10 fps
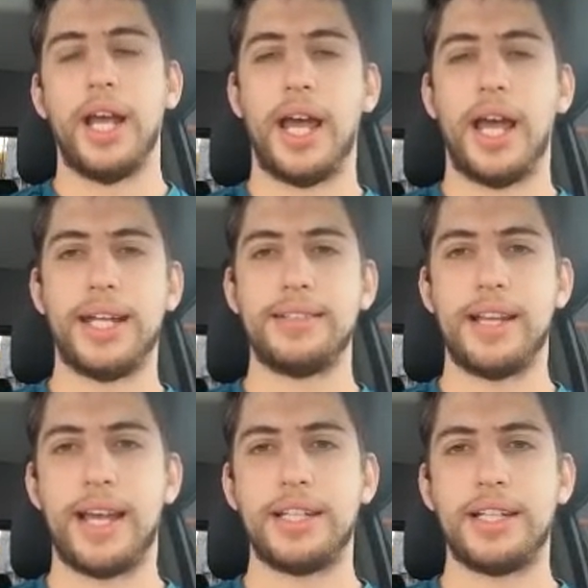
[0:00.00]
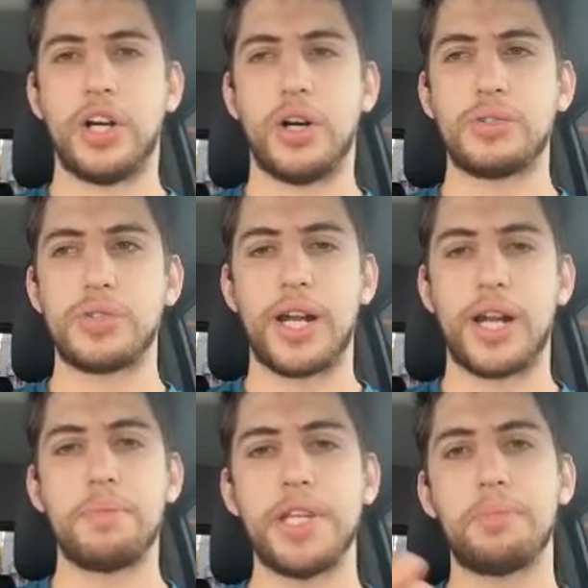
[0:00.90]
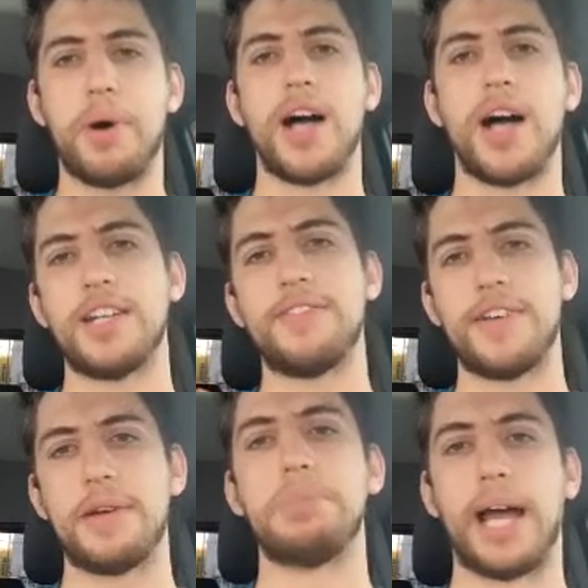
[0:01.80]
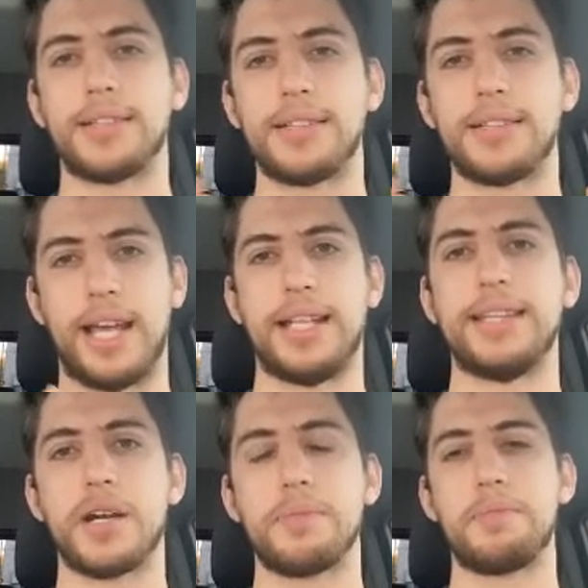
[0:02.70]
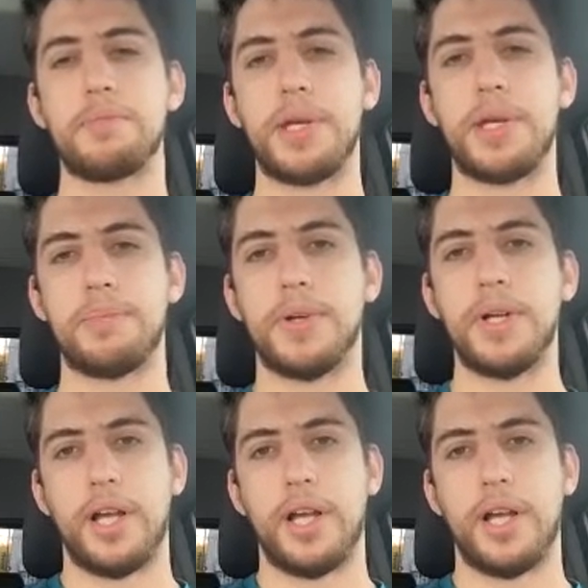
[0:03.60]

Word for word: and and you know trying to be the positive impact in that group of people.